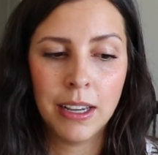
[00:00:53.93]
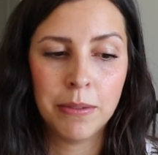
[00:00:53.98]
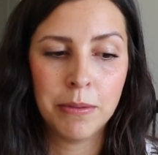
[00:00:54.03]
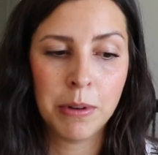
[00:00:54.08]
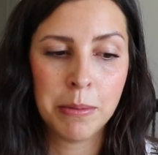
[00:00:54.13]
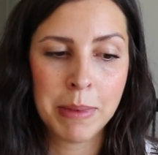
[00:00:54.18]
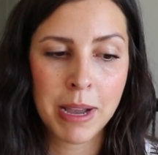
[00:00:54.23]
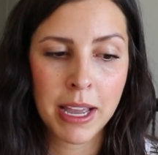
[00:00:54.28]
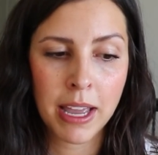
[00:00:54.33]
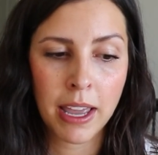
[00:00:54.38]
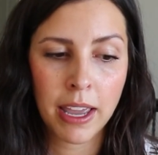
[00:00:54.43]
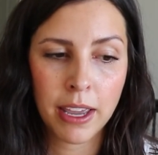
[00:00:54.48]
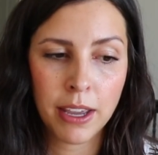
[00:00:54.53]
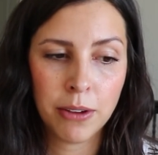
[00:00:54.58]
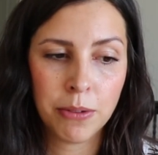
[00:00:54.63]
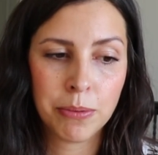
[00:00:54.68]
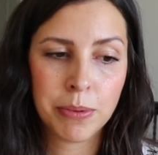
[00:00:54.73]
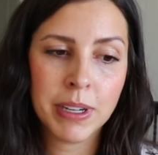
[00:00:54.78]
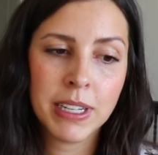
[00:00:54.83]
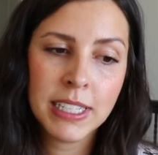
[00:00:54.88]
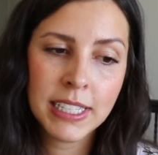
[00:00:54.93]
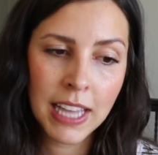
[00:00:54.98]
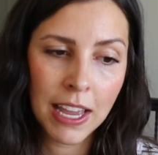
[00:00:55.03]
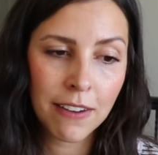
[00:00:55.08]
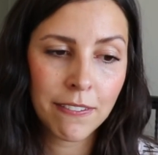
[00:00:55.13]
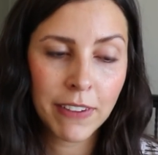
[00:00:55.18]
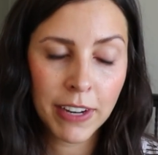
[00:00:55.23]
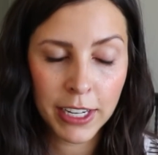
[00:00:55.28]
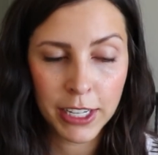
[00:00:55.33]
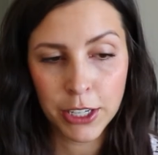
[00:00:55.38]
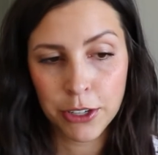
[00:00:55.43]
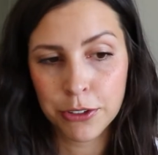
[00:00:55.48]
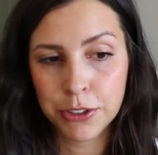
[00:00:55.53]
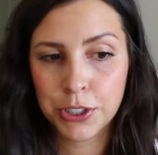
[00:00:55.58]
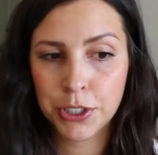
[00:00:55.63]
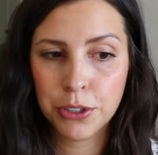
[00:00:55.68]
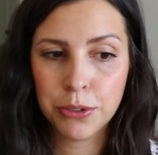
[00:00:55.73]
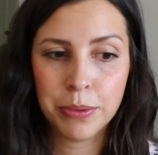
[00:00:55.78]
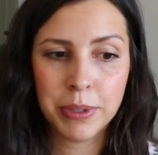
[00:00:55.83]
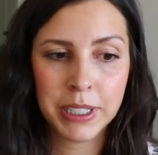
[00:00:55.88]
well, my reset video
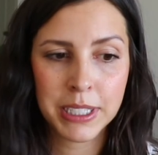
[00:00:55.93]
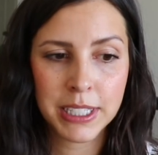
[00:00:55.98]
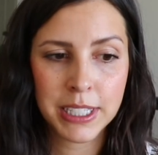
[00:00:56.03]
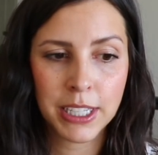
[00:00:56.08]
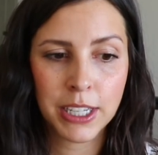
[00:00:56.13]
2 weeks